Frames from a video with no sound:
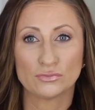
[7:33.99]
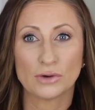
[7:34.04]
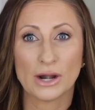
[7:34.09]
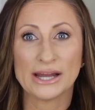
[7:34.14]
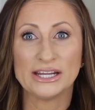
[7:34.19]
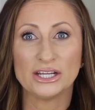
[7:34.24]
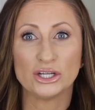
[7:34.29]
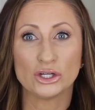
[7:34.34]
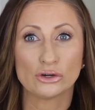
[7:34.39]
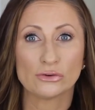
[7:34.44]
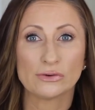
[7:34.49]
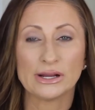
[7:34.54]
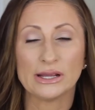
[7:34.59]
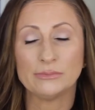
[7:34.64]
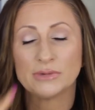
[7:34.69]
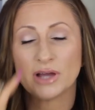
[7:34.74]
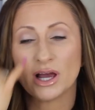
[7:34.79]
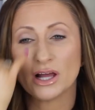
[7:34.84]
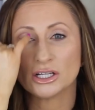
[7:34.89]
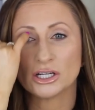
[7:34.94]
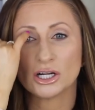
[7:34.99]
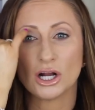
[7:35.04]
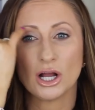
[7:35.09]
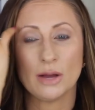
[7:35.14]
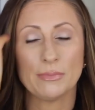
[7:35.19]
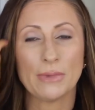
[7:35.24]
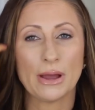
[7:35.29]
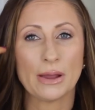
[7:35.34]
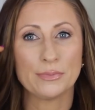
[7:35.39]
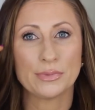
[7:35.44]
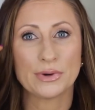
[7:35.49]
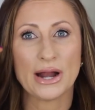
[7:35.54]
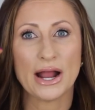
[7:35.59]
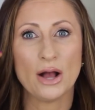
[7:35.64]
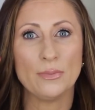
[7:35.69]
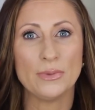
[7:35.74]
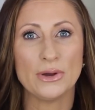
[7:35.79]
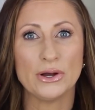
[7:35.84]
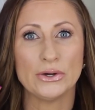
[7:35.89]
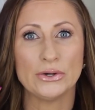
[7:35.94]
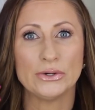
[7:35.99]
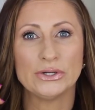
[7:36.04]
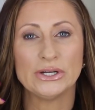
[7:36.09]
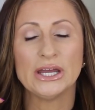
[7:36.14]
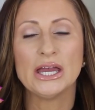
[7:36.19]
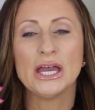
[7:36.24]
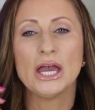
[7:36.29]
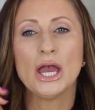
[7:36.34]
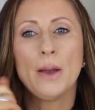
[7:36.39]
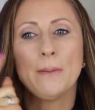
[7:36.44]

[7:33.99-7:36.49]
right cream color on my brow bone.